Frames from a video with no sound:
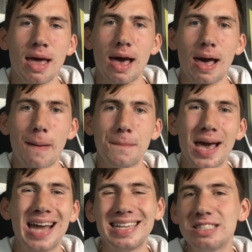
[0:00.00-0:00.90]

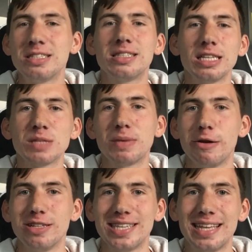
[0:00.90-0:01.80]
And he's just an
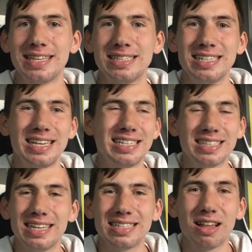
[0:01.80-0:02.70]
experienced head,
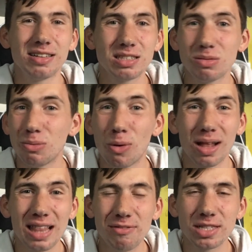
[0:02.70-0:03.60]
isn't he? He's like,
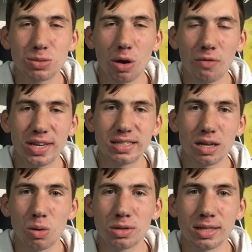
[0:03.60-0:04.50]
what, 11, 12 years
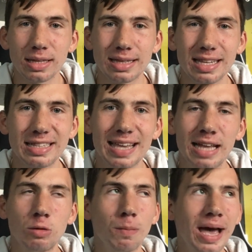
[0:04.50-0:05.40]
older than
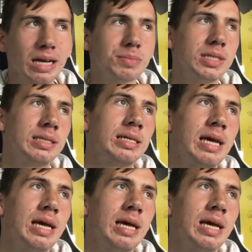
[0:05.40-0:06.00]
Daniel Backman.